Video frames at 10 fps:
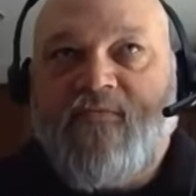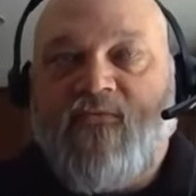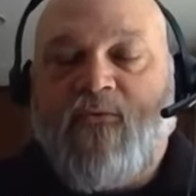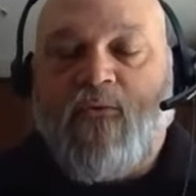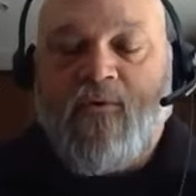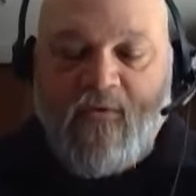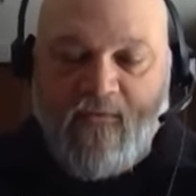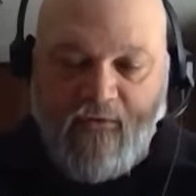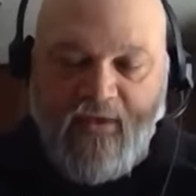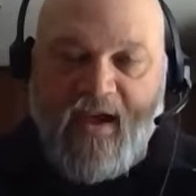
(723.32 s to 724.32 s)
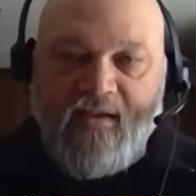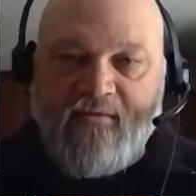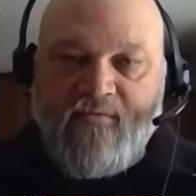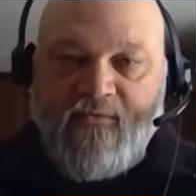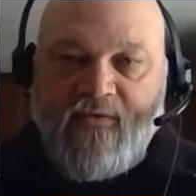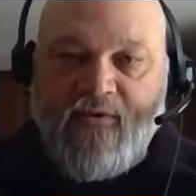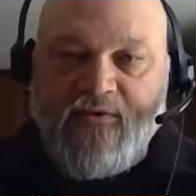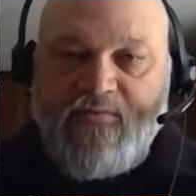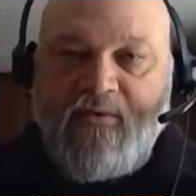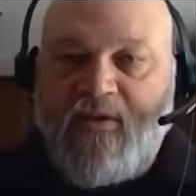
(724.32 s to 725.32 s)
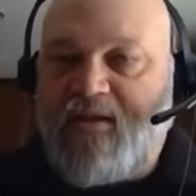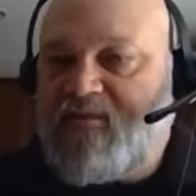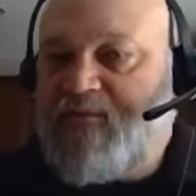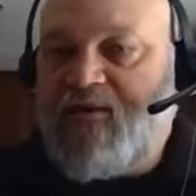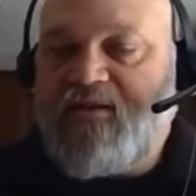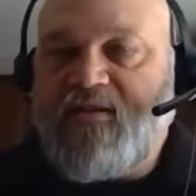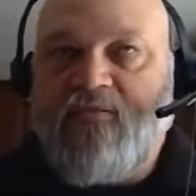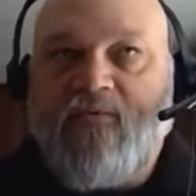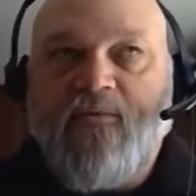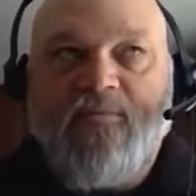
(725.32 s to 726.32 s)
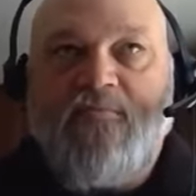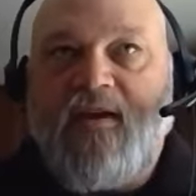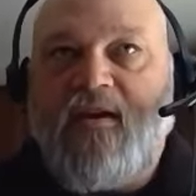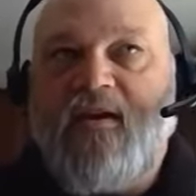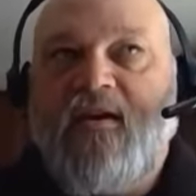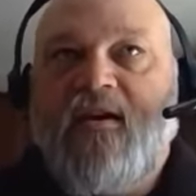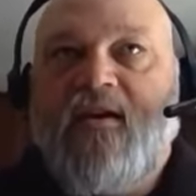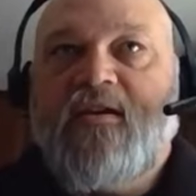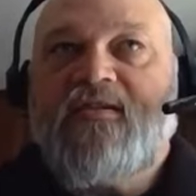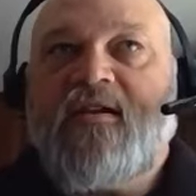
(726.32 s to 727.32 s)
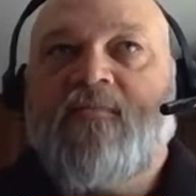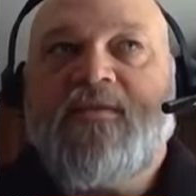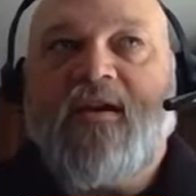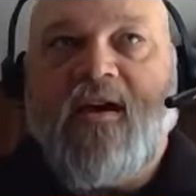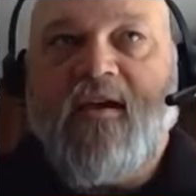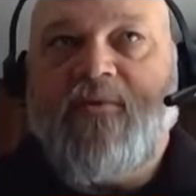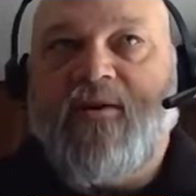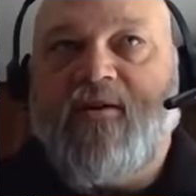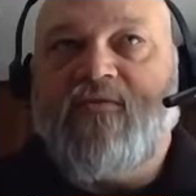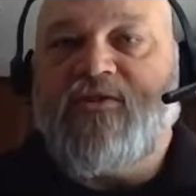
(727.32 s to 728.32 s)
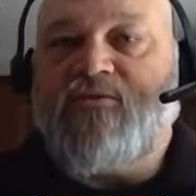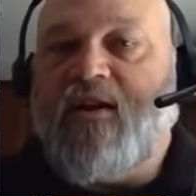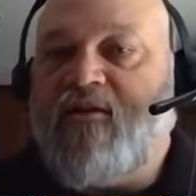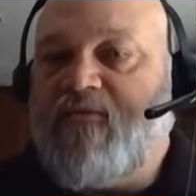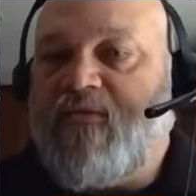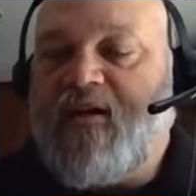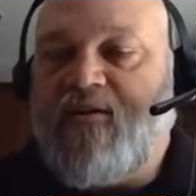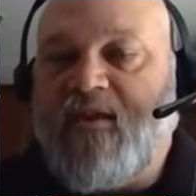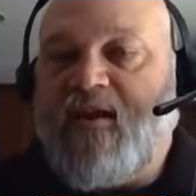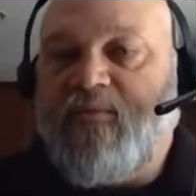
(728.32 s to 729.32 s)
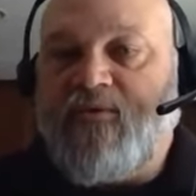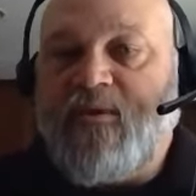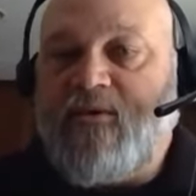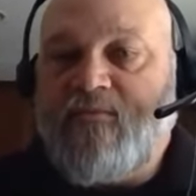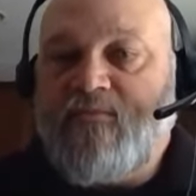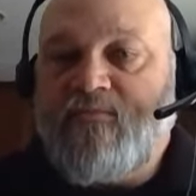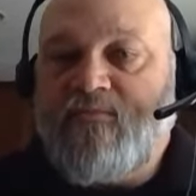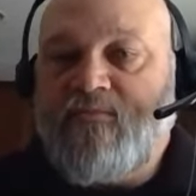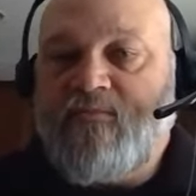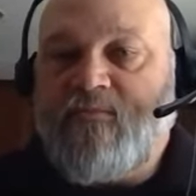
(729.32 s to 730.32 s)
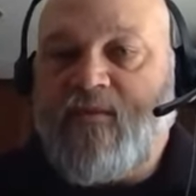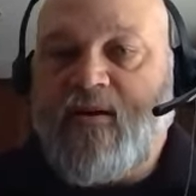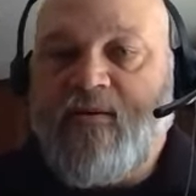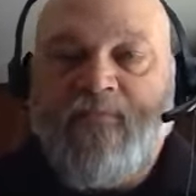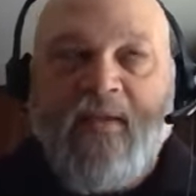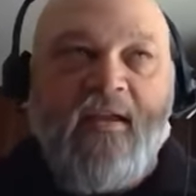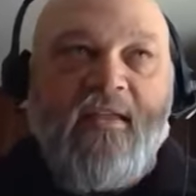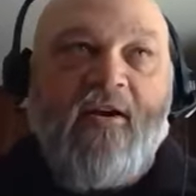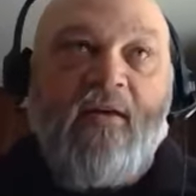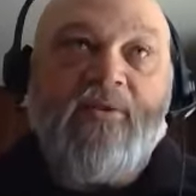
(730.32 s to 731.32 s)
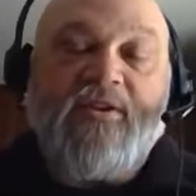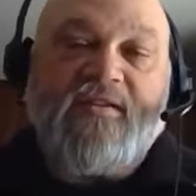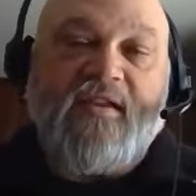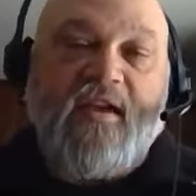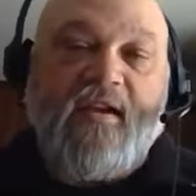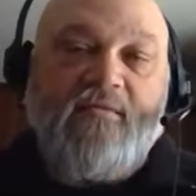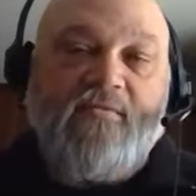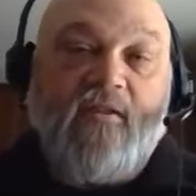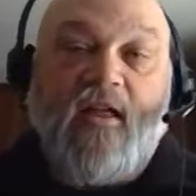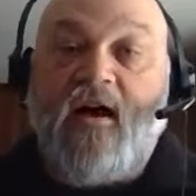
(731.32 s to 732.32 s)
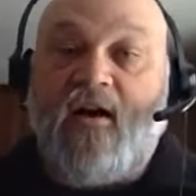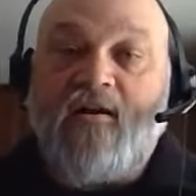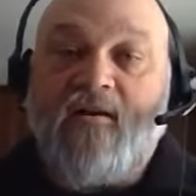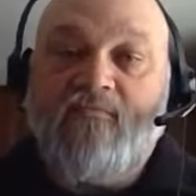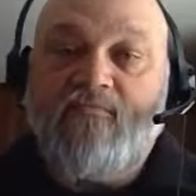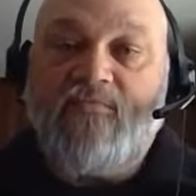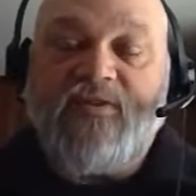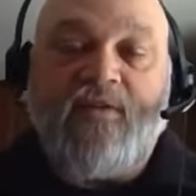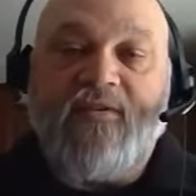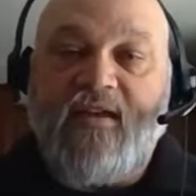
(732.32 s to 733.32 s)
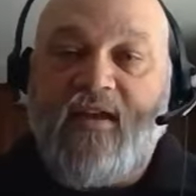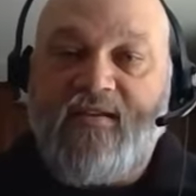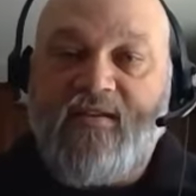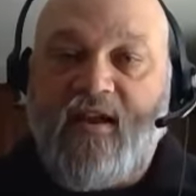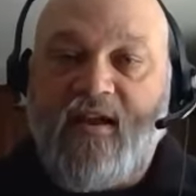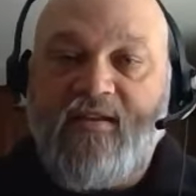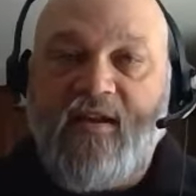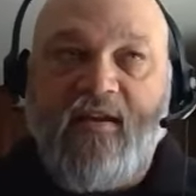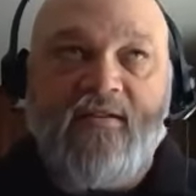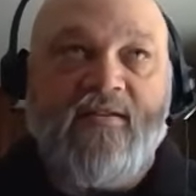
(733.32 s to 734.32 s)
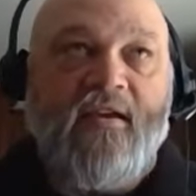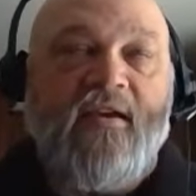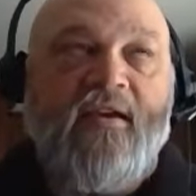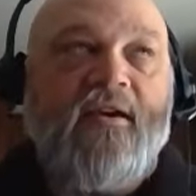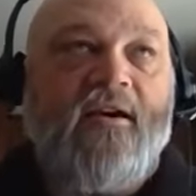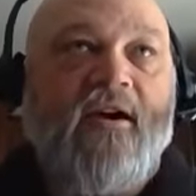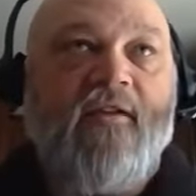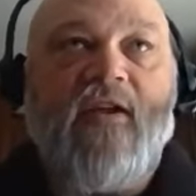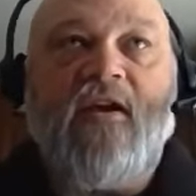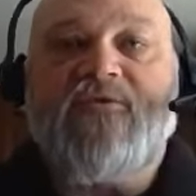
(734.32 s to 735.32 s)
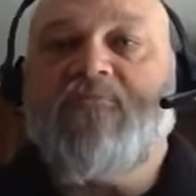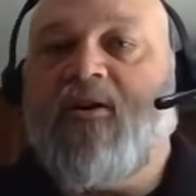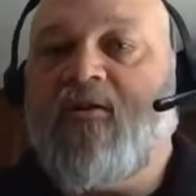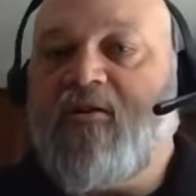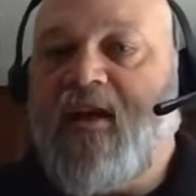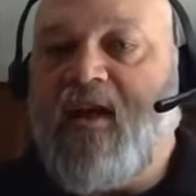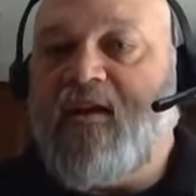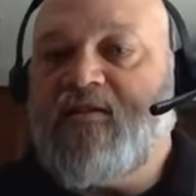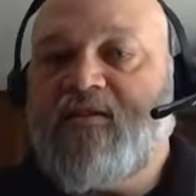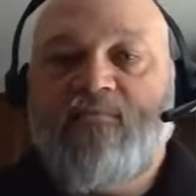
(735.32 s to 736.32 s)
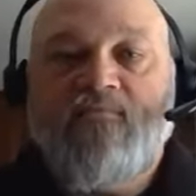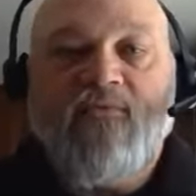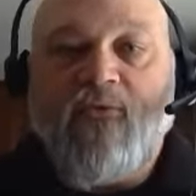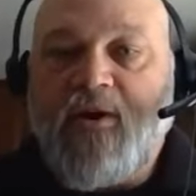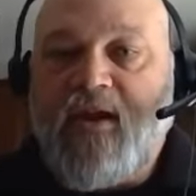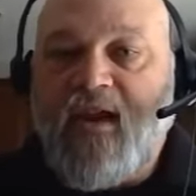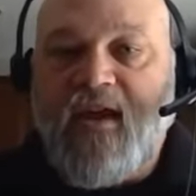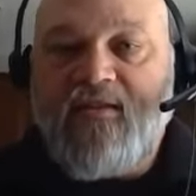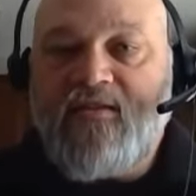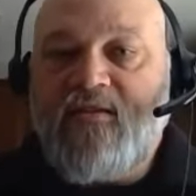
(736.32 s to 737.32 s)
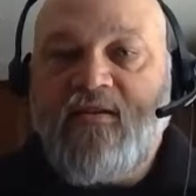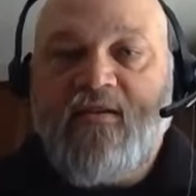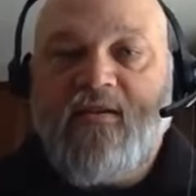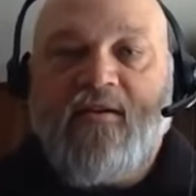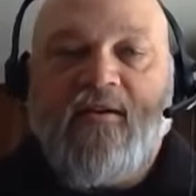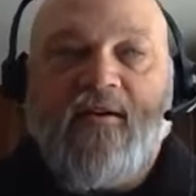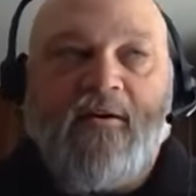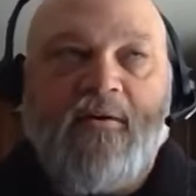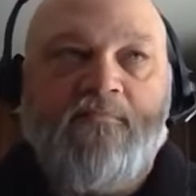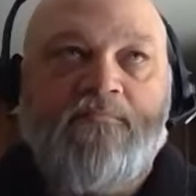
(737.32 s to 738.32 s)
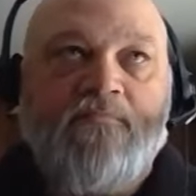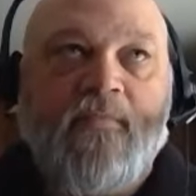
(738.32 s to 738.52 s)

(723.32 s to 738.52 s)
for for that, for those people that experience level, would be some type of striker fired nine millimeter. Right now I'm going to say Glock seventeens, nineteens. Uh, if you have smaller hands, forty-eights, um,